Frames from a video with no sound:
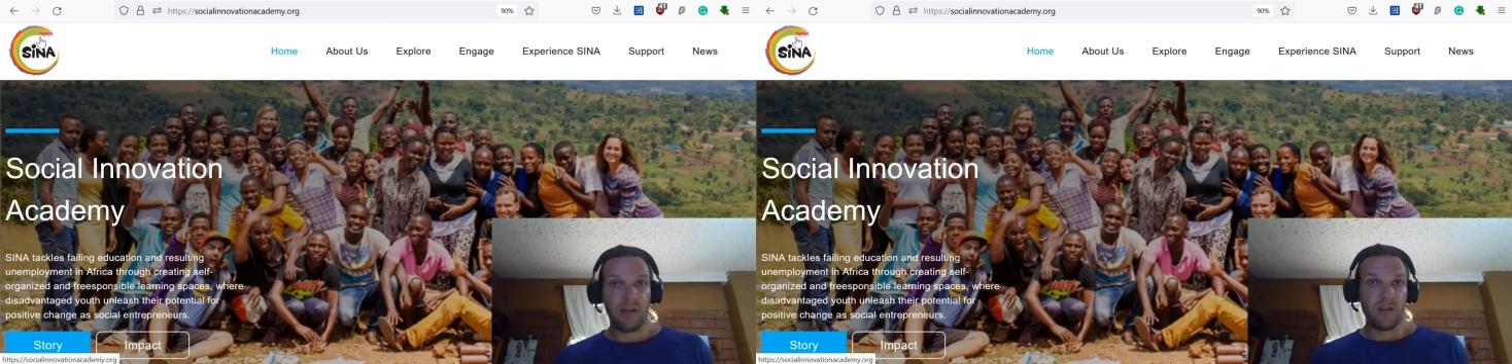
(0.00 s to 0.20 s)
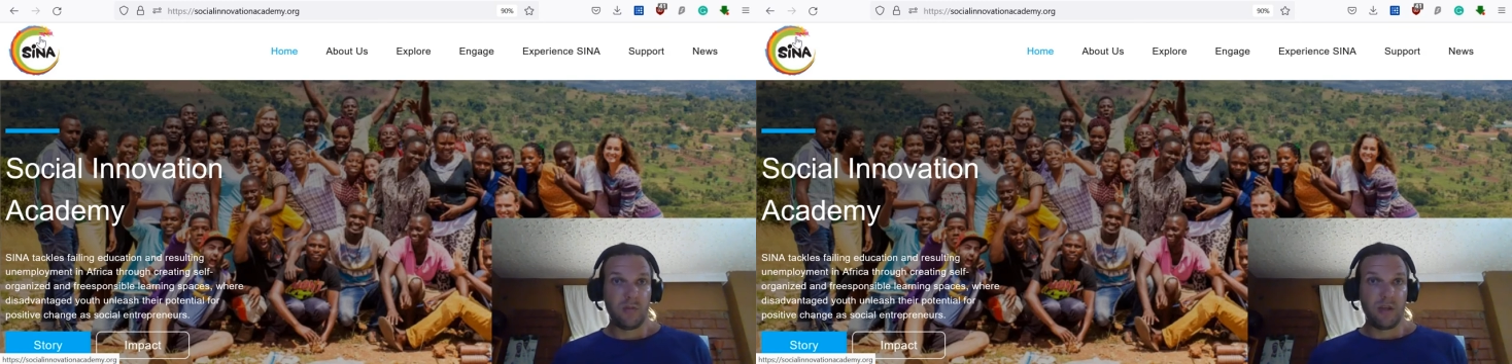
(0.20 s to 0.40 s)

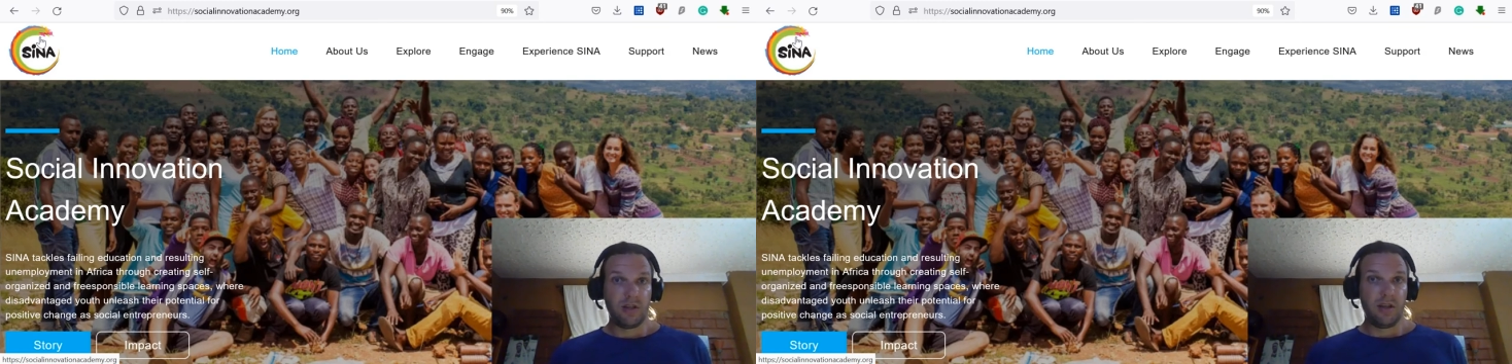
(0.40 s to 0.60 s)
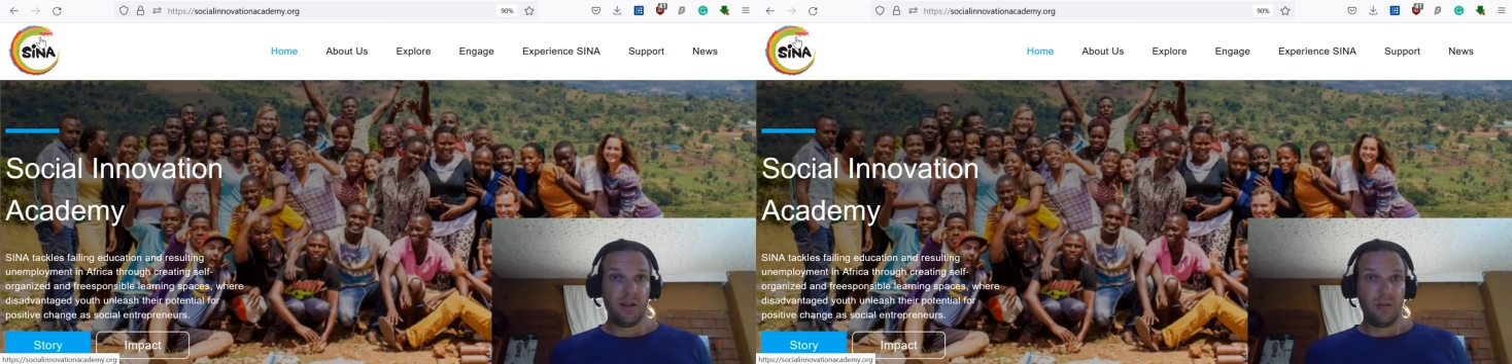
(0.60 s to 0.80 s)
and
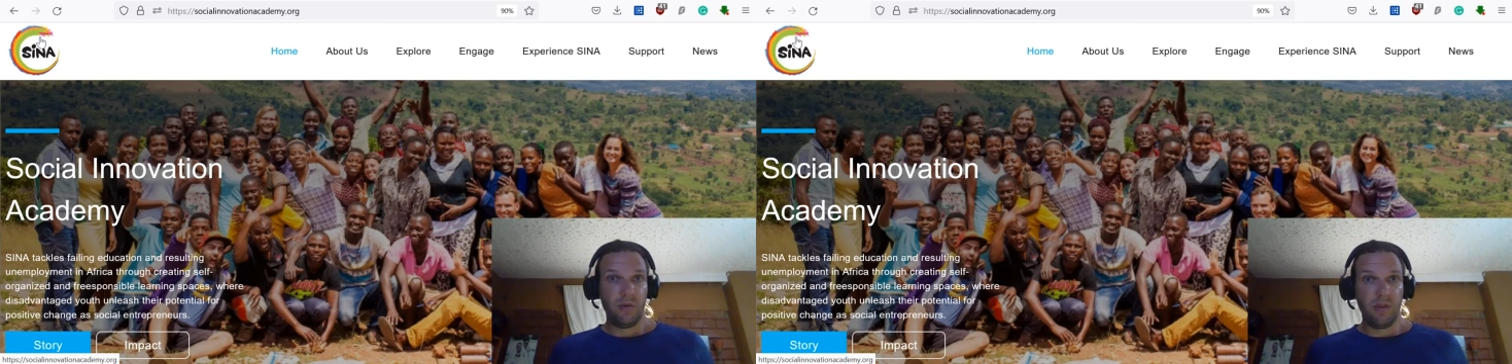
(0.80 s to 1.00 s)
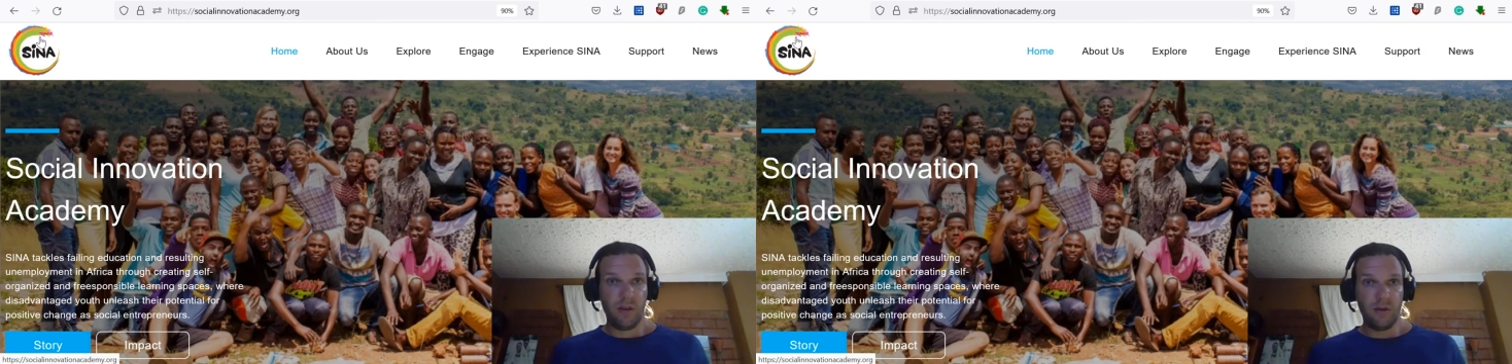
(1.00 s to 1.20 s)
especially
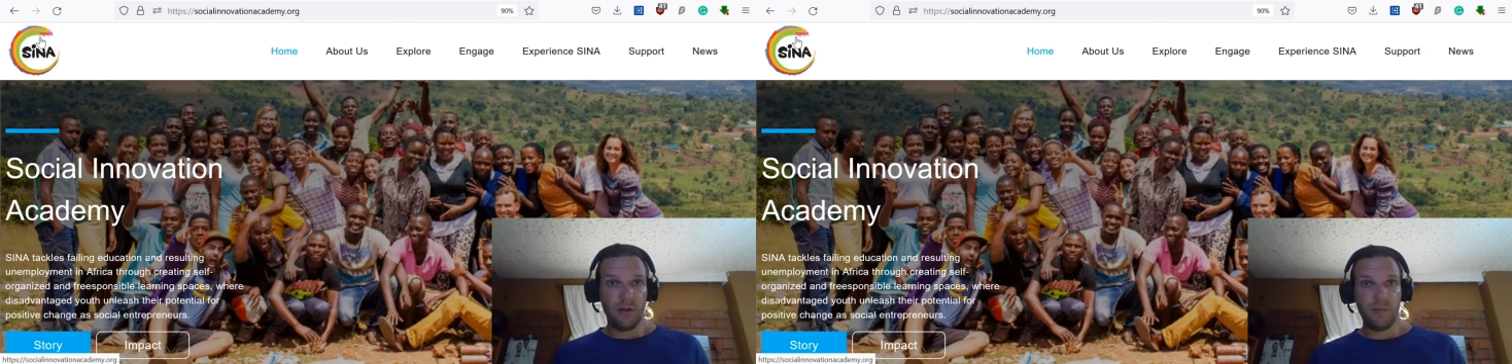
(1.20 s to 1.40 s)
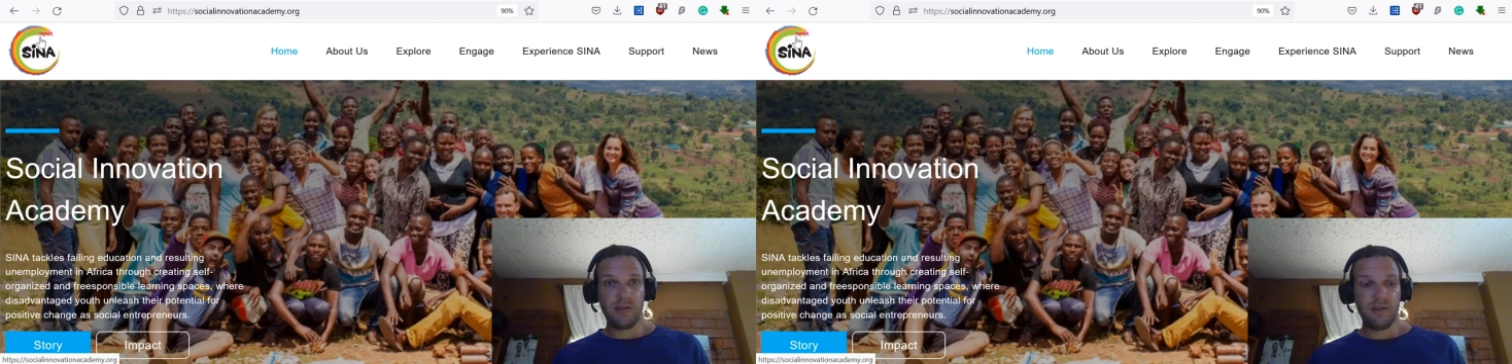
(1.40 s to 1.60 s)
with
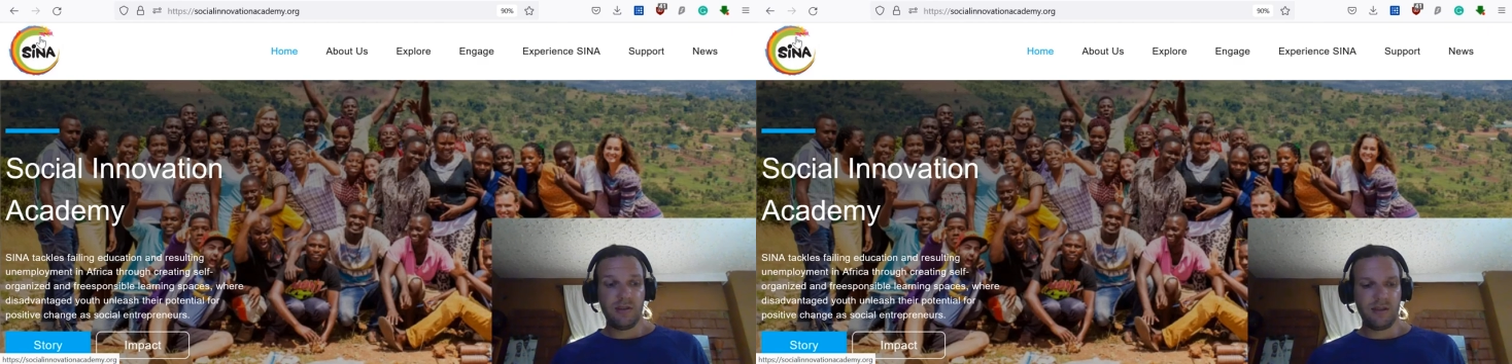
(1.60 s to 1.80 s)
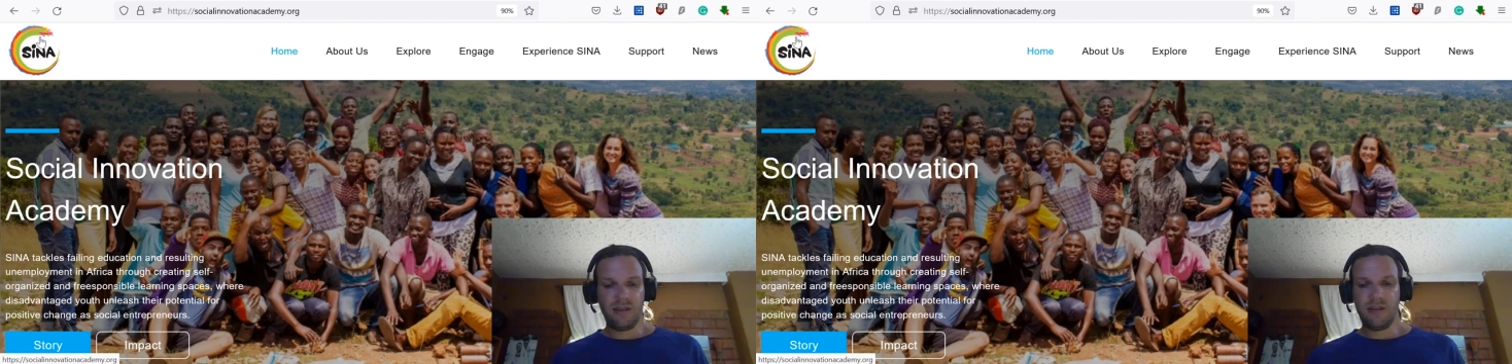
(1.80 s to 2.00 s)
your
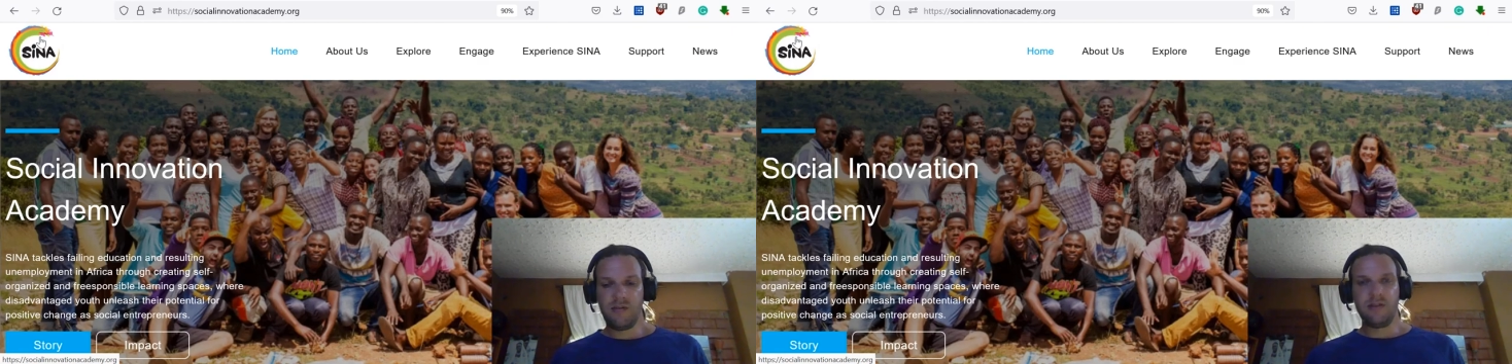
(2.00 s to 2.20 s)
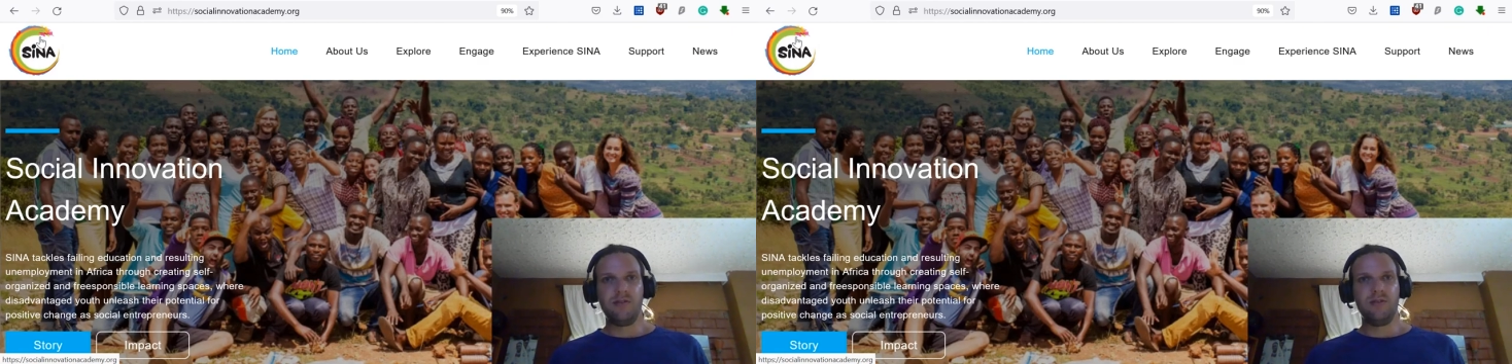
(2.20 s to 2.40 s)
business
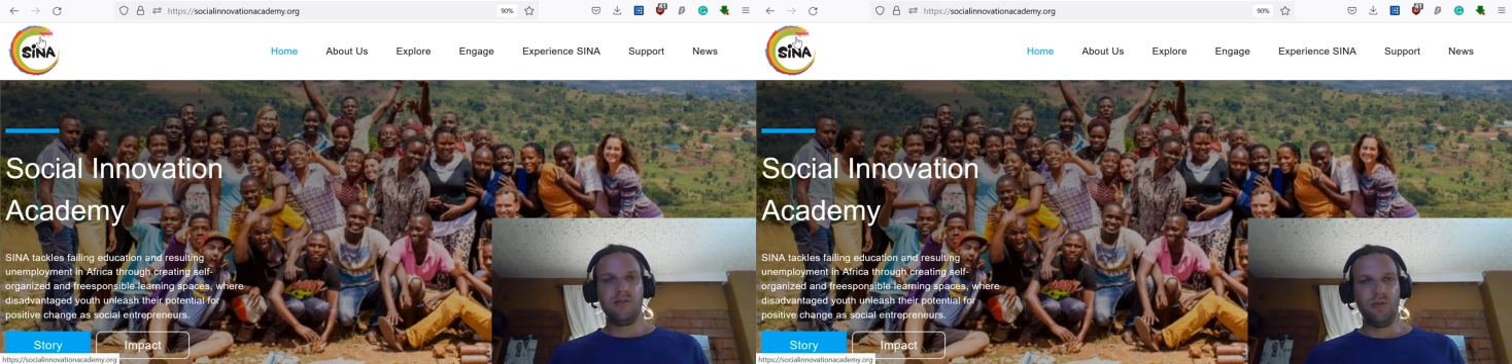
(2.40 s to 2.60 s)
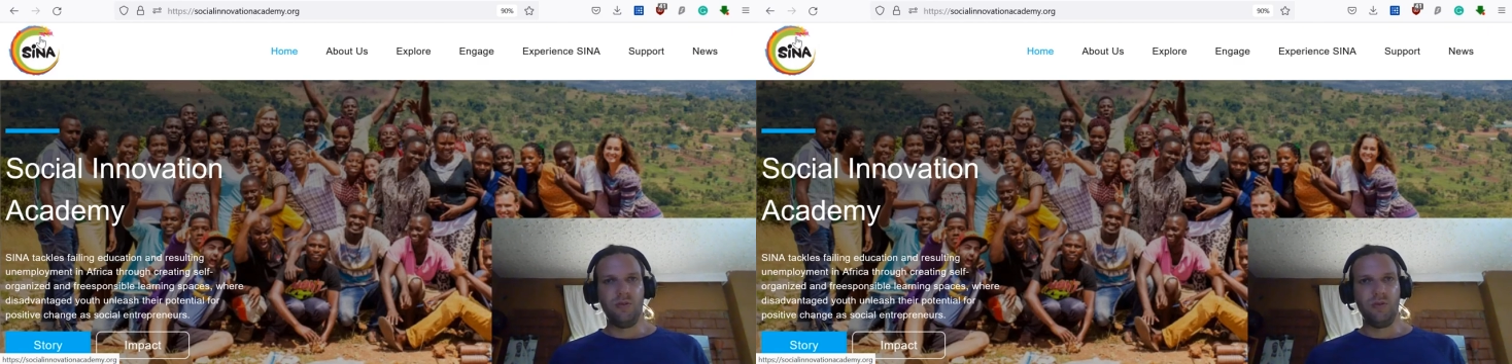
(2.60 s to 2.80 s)
endeavors.
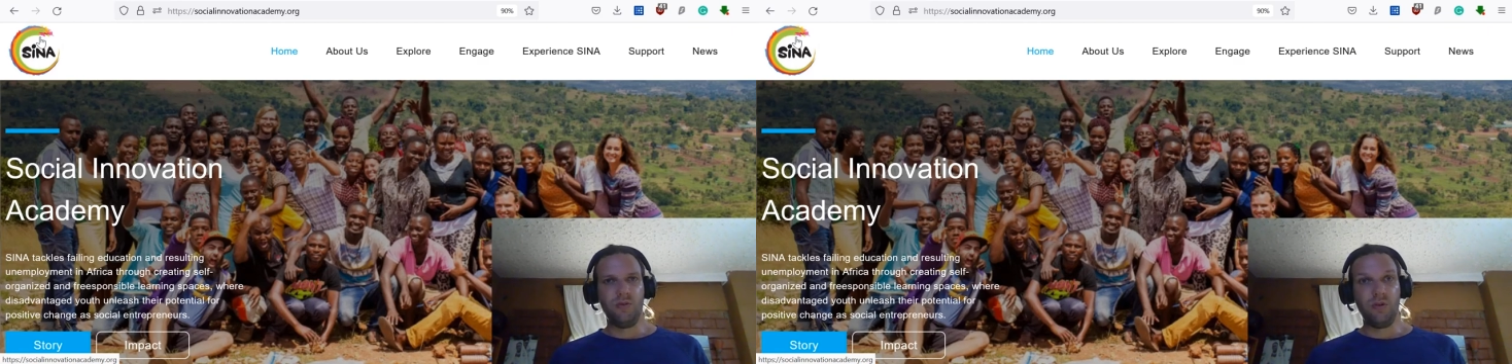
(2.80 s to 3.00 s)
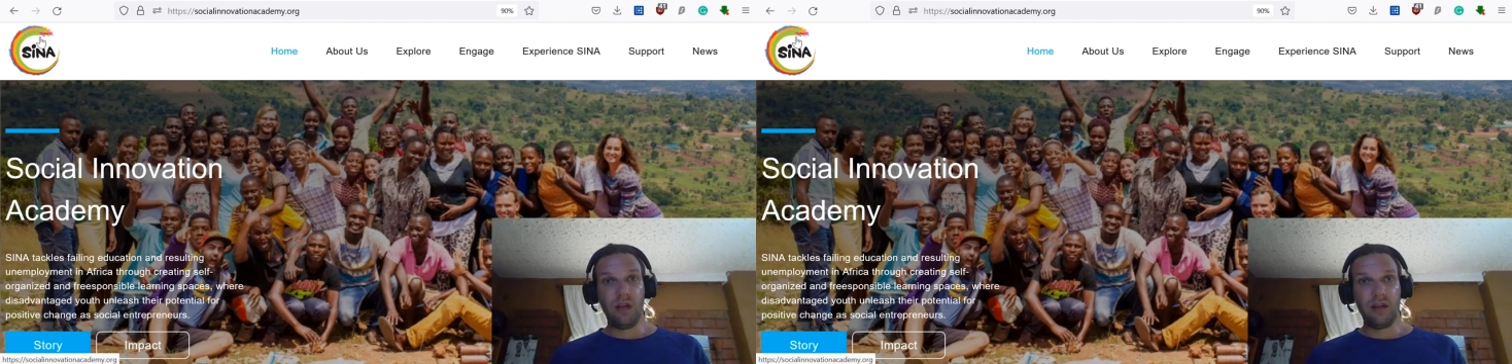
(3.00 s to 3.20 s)
So
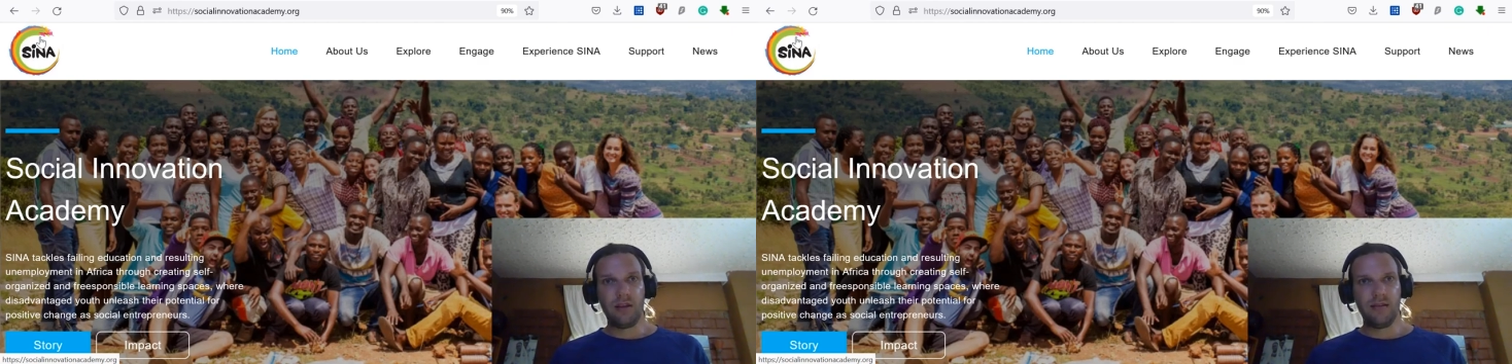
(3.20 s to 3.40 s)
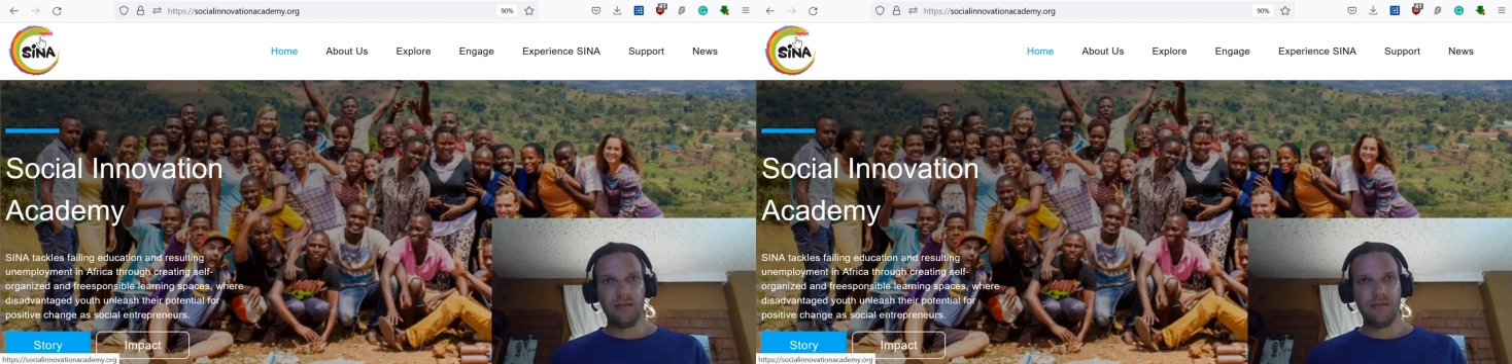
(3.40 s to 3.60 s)
good luck.